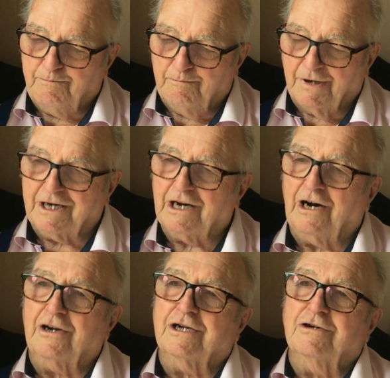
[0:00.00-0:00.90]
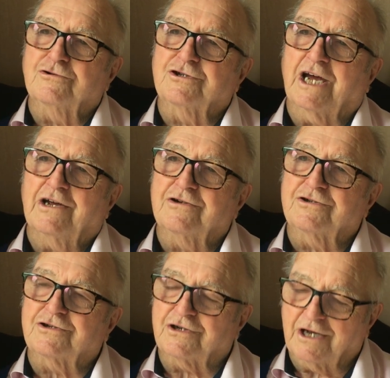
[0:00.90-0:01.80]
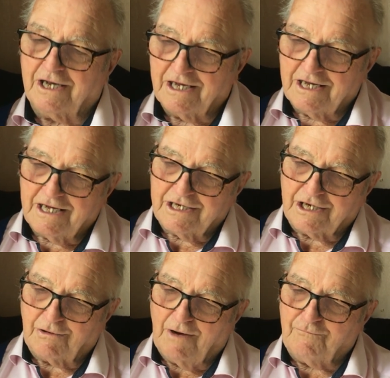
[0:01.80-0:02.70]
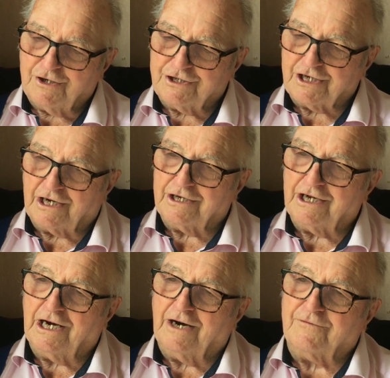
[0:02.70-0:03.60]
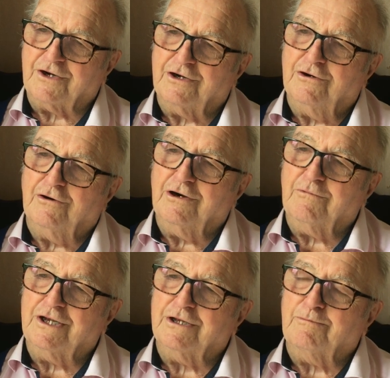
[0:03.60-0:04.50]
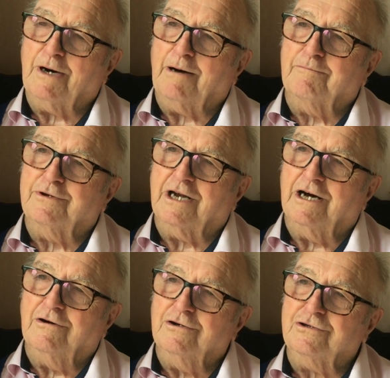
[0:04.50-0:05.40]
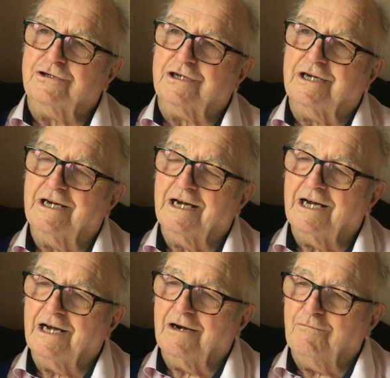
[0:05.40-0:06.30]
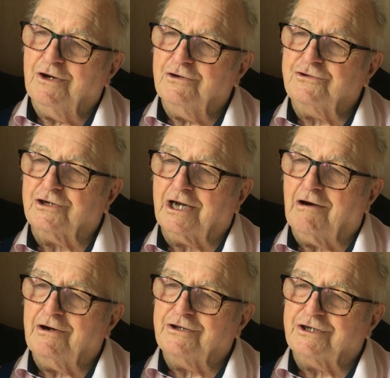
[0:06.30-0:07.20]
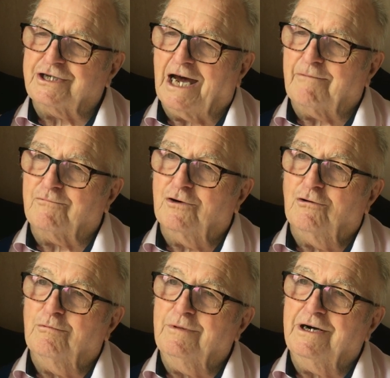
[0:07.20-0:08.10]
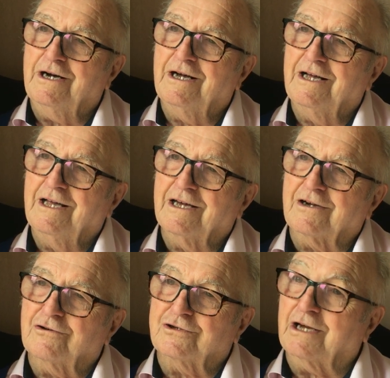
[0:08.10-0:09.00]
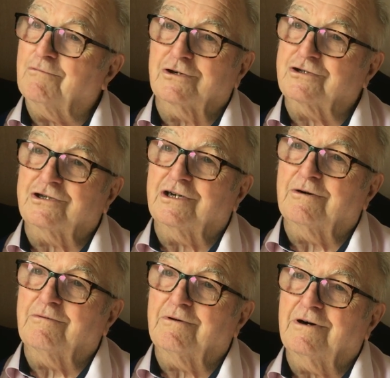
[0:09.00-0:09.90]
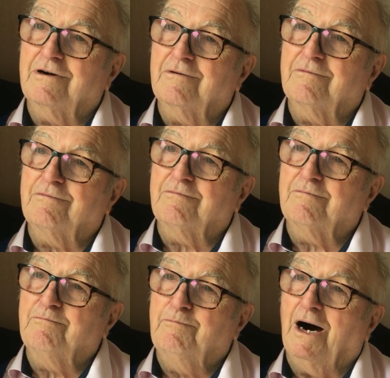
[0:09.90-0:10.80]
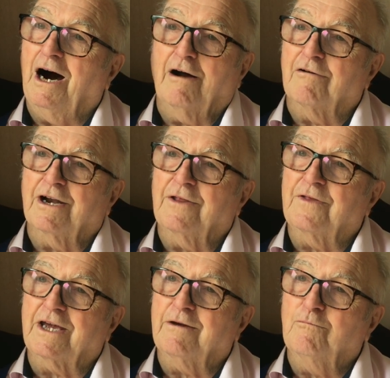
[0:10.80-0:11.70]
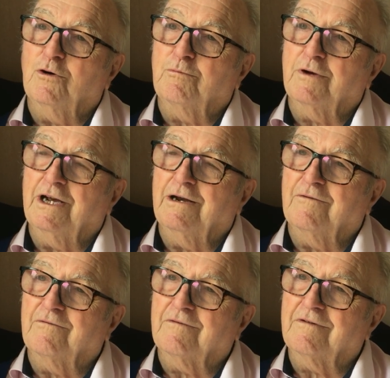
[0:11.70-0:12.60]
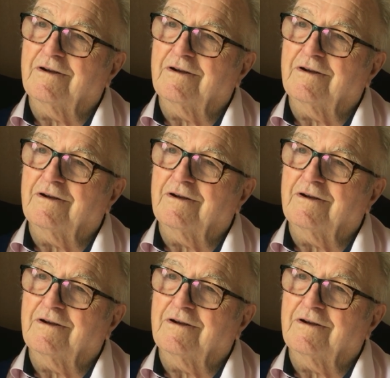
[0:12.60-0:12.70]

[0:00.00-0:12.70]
Meccano sets. So every Sunday afternoon when the pub closed, we used to go in the tap room, because there wasn't a bar or anything in